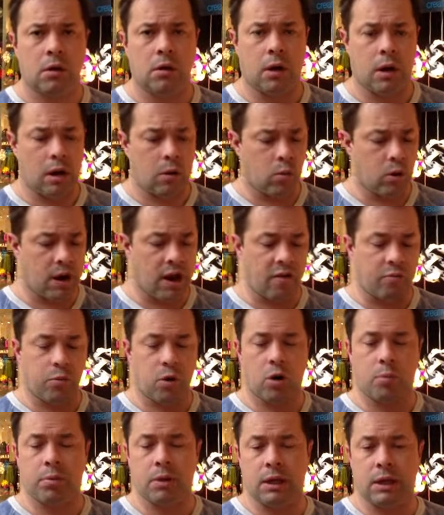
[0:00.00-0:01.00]
We're going to have
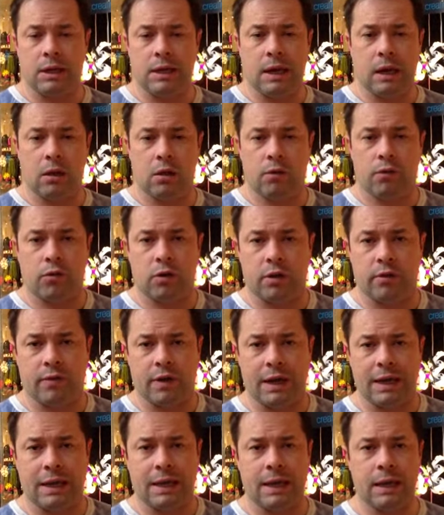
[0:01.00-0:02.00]
purple and yellow for the
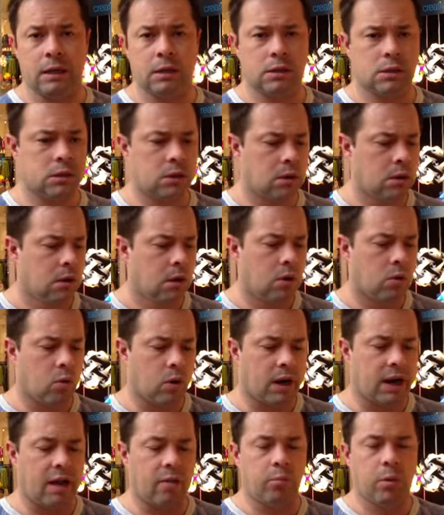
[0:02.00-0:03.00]
Vikings.
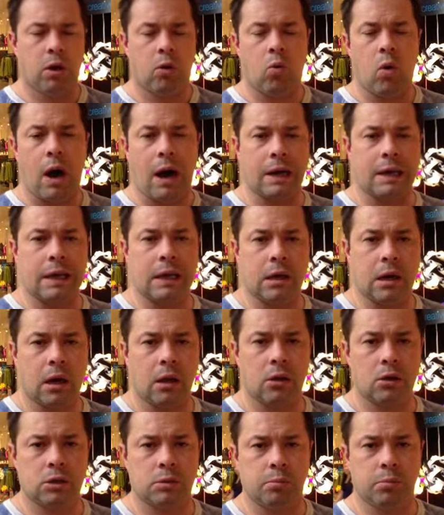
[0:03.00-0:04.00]
We're going to have Milwaukee
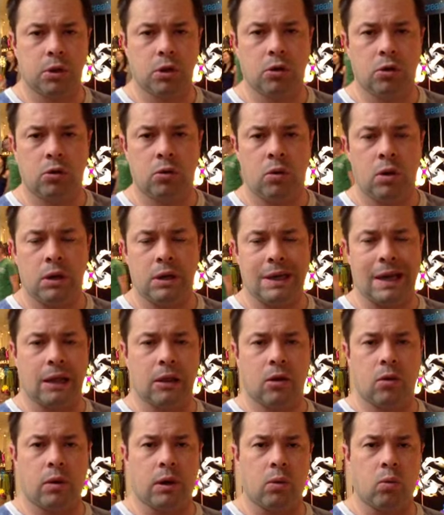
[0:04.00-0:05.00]
colors, blue,
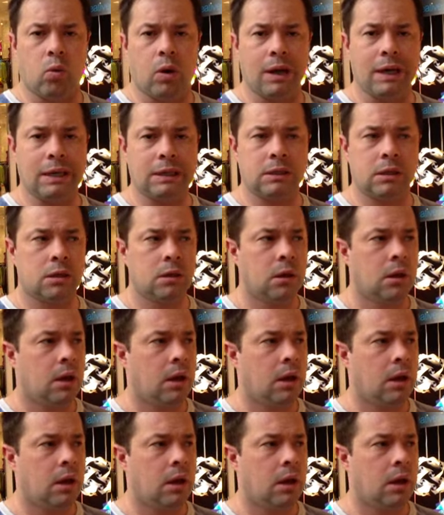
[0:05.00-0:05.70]
yellow, and white.